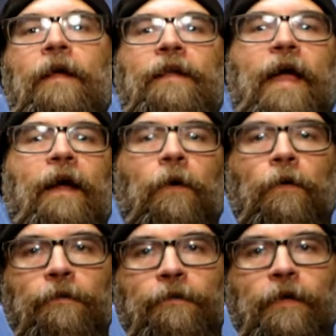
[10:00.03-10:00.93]

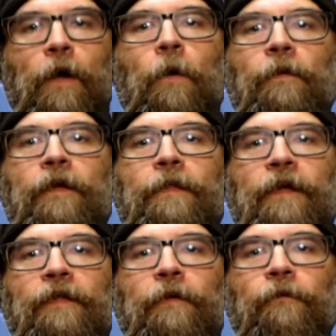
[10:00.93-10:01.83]
Now, the only
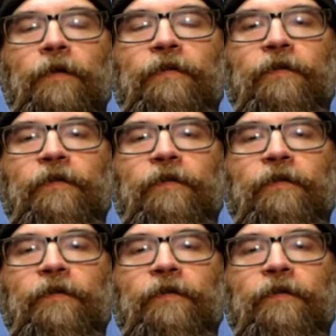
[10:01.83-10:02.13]
thing that really